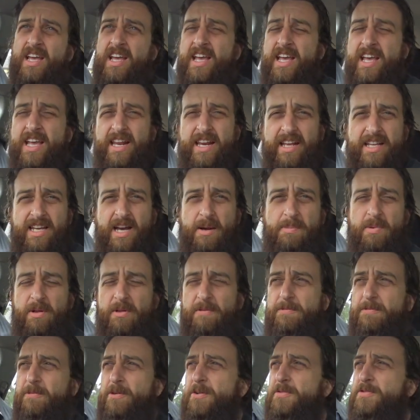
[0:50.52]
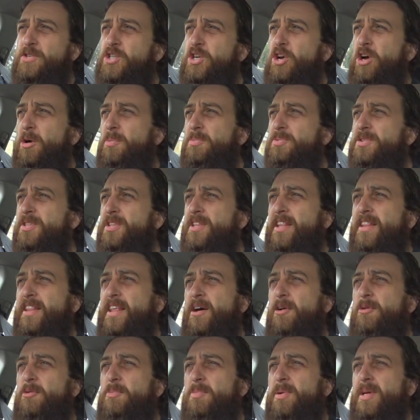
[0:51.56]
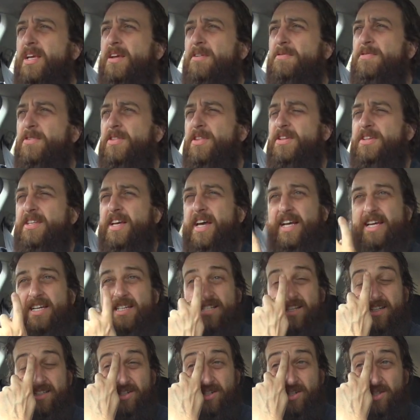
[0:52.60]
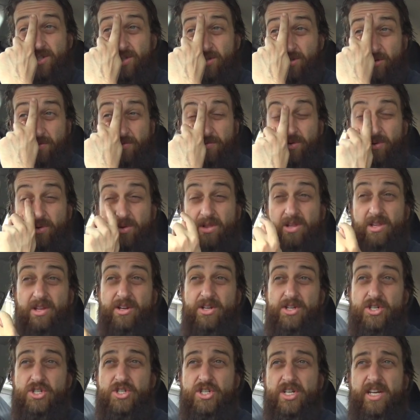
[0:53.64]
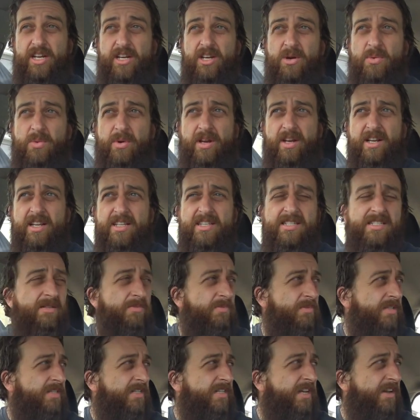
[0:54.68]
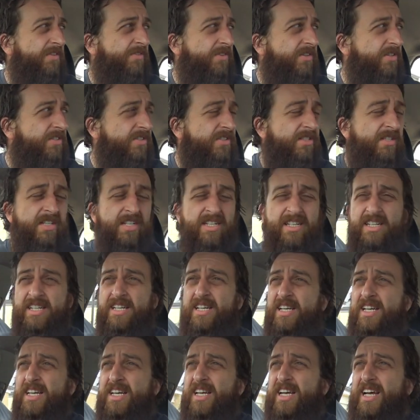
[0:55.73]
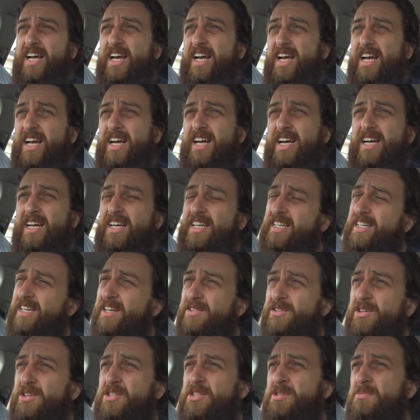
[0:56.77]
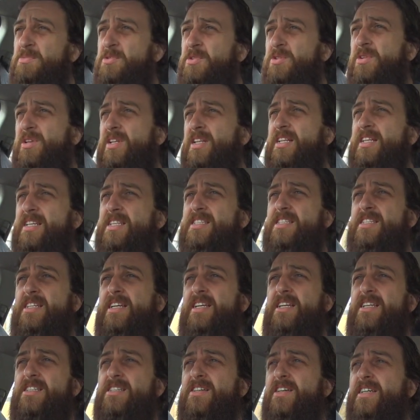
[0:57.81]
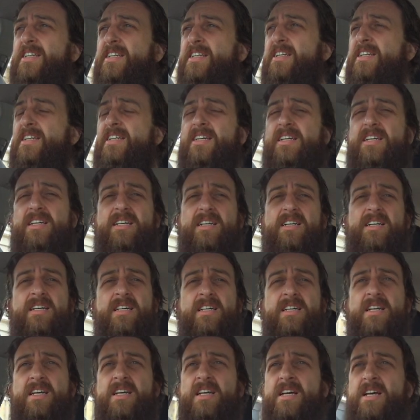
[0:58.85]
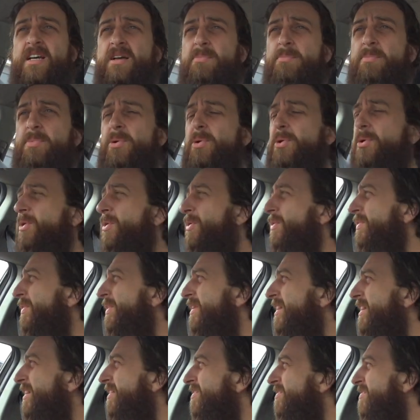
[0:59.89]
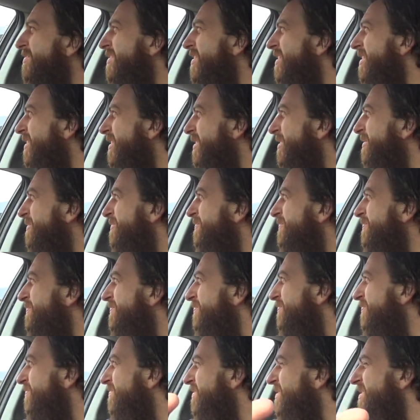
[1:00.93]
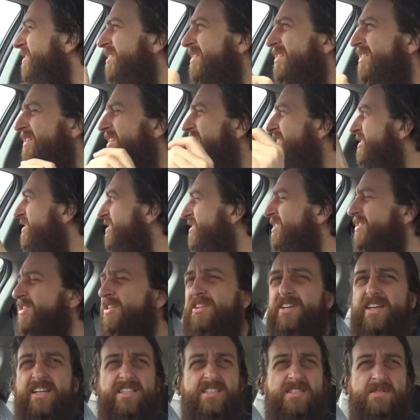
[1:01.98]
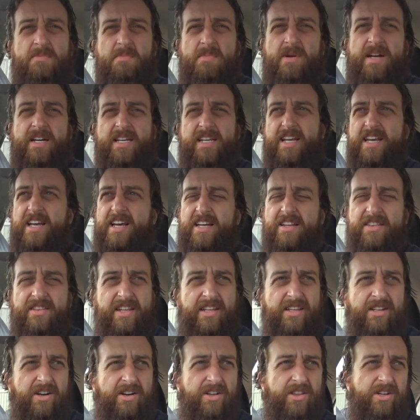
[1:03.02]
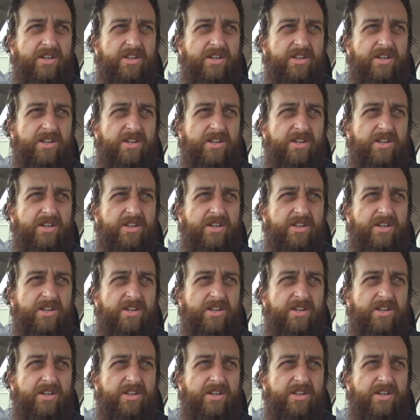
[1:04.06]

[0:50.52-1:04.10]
hit a couple of thrift shops, and then that will be it for the day, because I've got to sort through a lot of shit, and I want to list some stuff, because I've got some new listings I can put on there. So let's just go get some money out and then go to